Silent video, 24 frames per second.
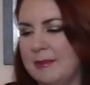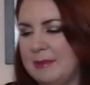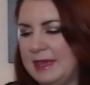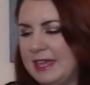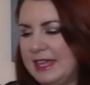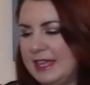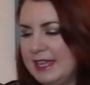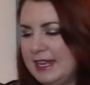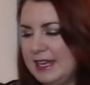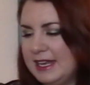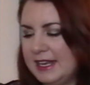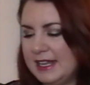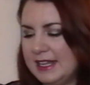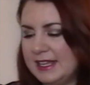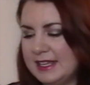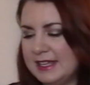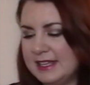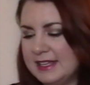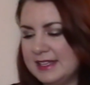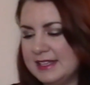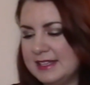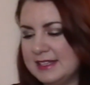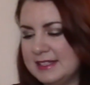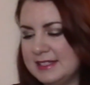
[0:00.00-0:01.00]
It
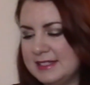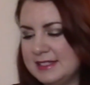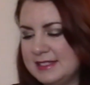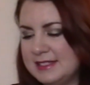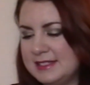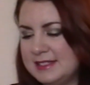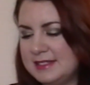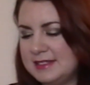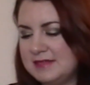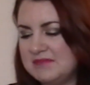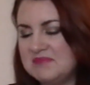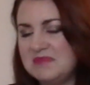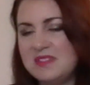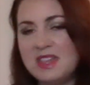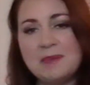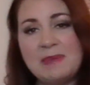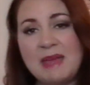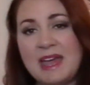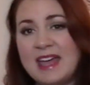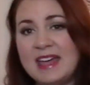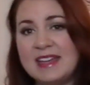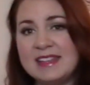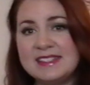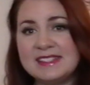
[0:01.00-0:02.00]
is the
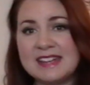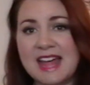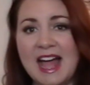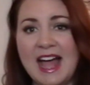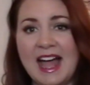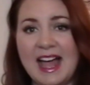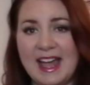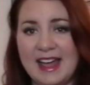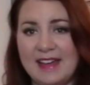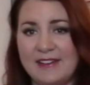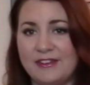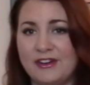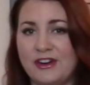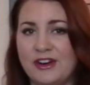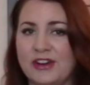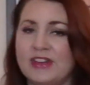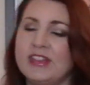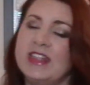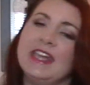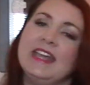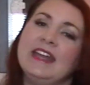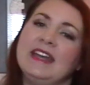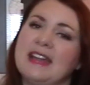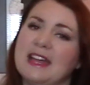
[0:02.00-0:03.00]
best. I have
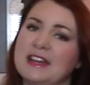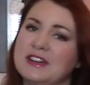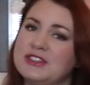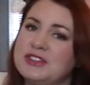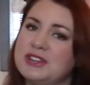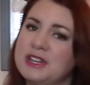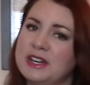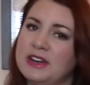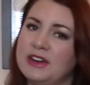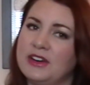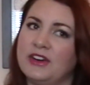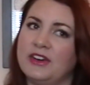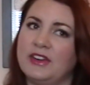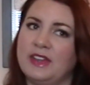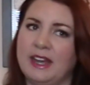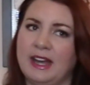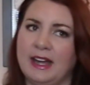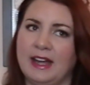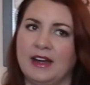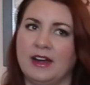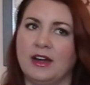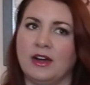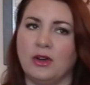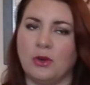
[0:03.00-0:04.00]
naturally curly
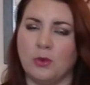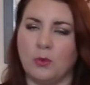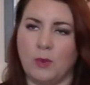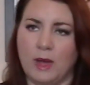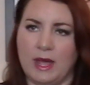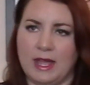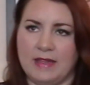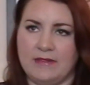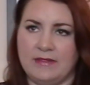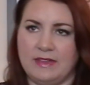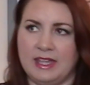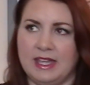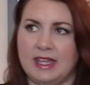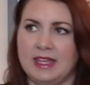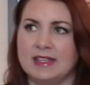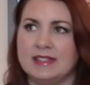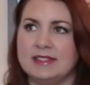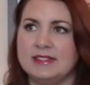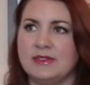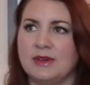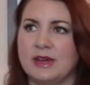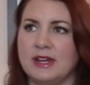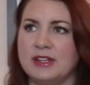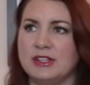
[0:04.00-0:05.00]
hair, or wavy,
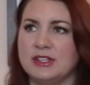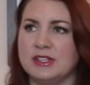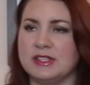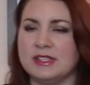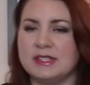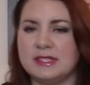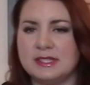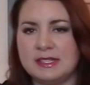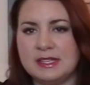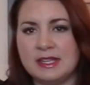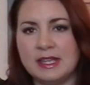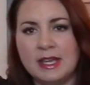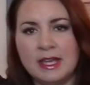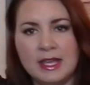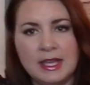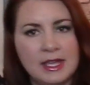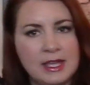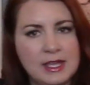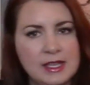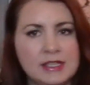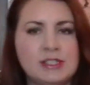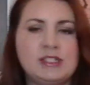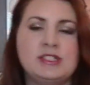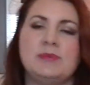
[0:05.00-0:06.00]
so I just
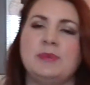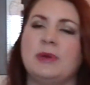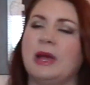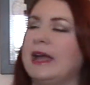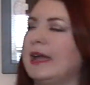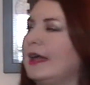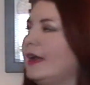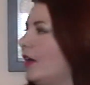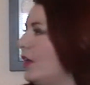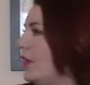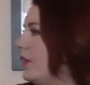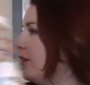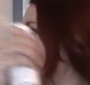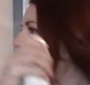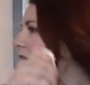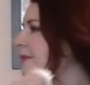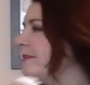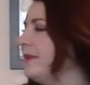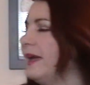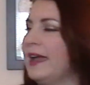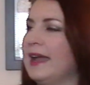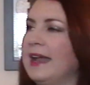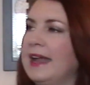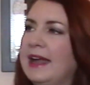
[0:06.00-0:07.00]
spray it all around
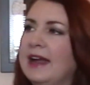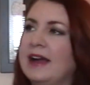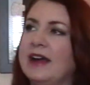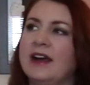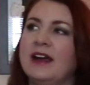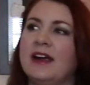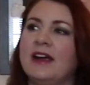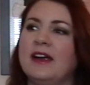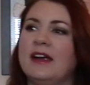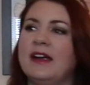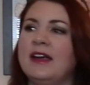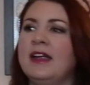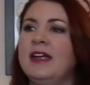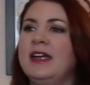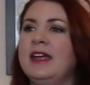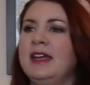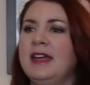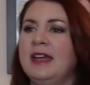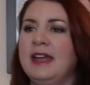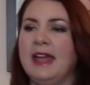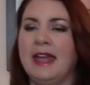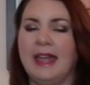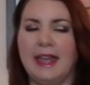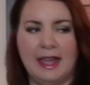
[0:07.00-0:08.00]
my hair
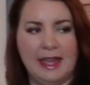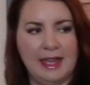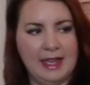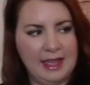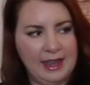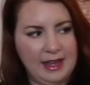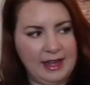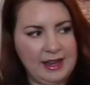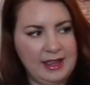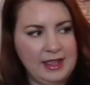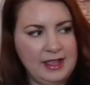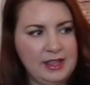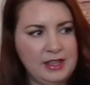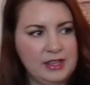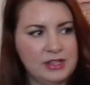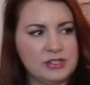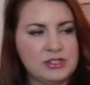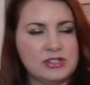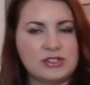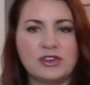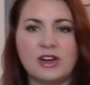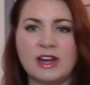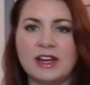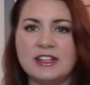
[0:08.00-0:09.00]
and
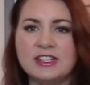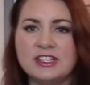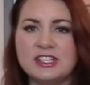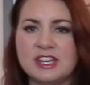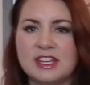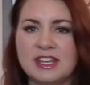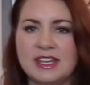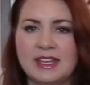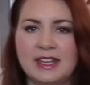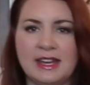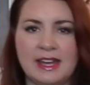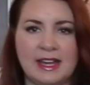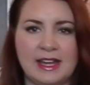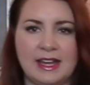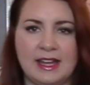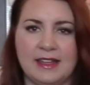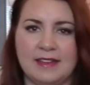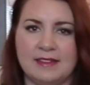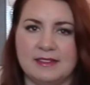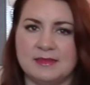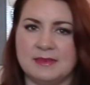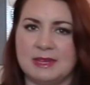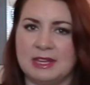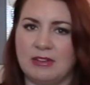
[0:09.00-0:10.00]
scrunch it, and it
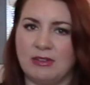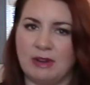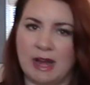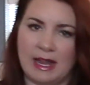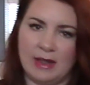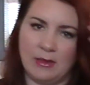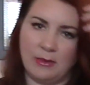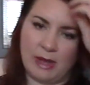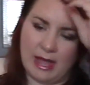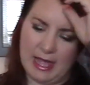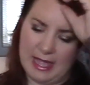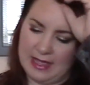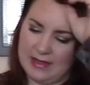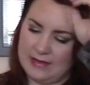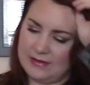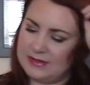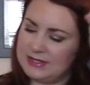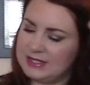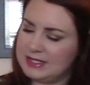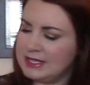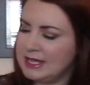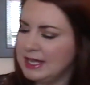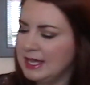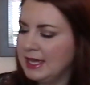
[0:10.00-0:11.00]
gives me great
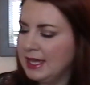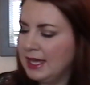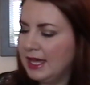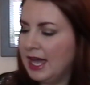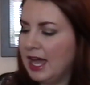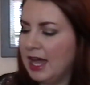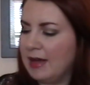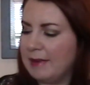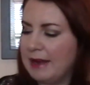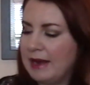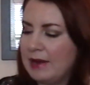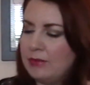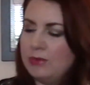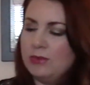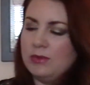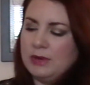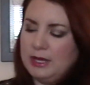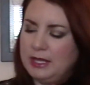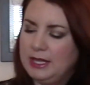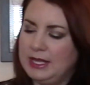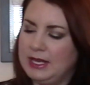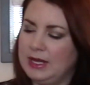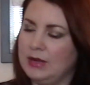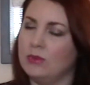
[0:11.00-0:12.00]
waves. I
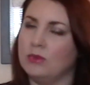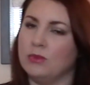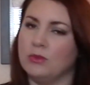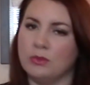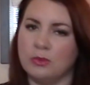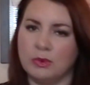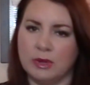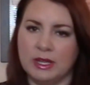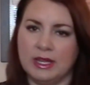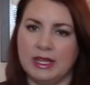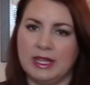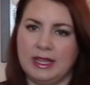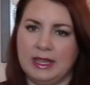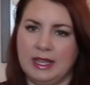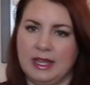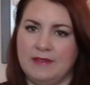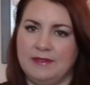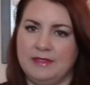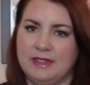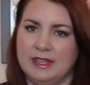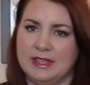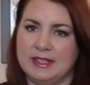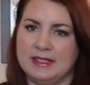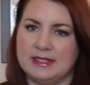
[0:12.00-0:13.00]
really, really
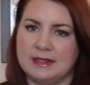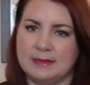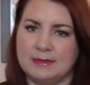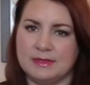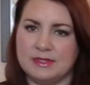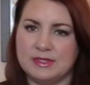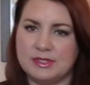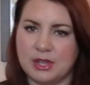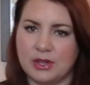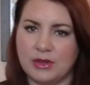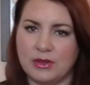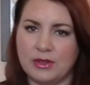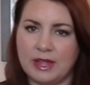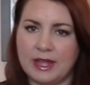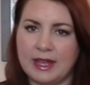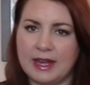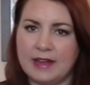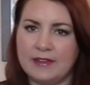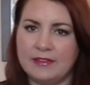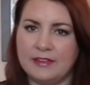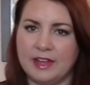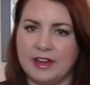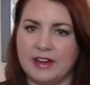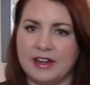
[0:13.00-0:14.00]
love this. I'm so glad
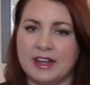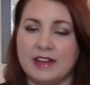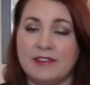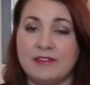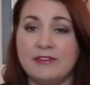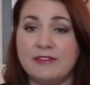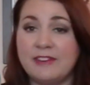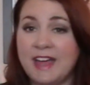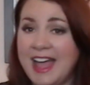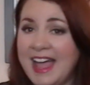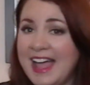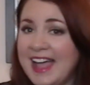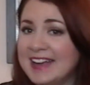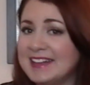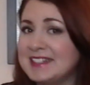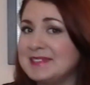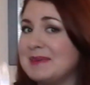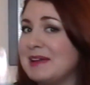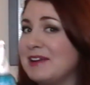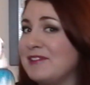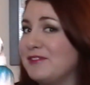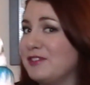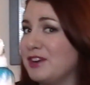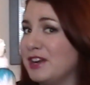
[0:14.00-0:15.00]
I found it. In fact,
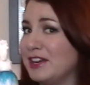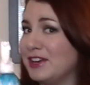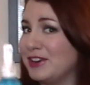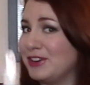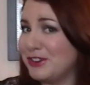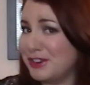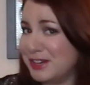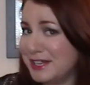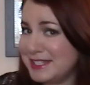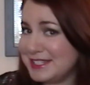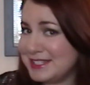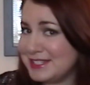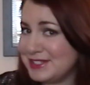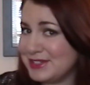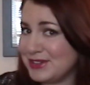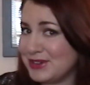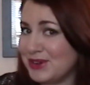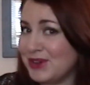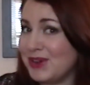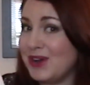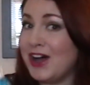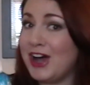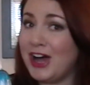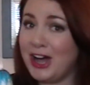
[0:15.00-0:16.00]
my friend
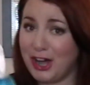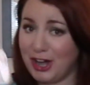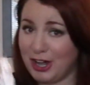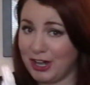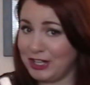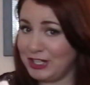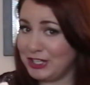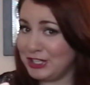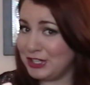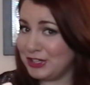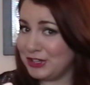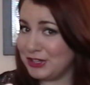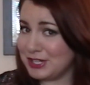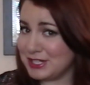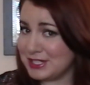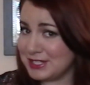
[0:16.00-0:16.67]
Crystal Holler,